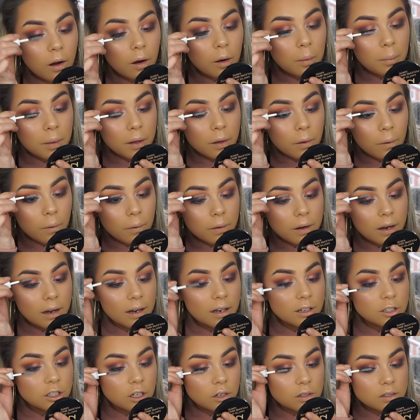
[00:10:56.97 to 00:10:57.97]
Oh my god, it
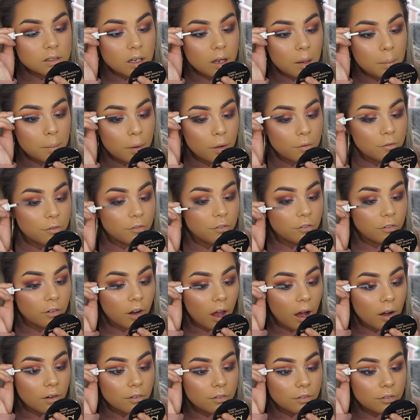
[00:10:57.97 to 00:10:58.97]
literally looks like I'm putting
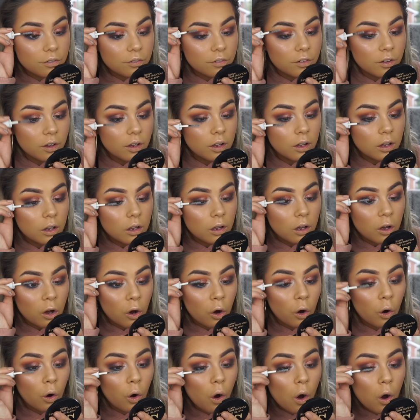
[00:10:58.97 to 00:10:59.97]
fluff
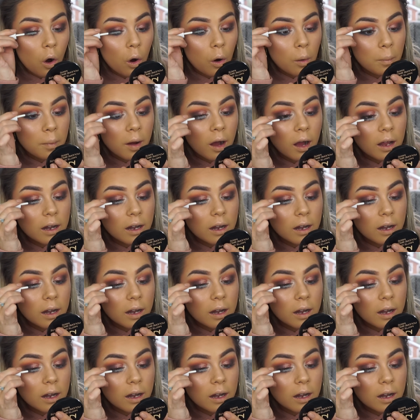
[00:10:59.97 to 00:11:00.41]
on my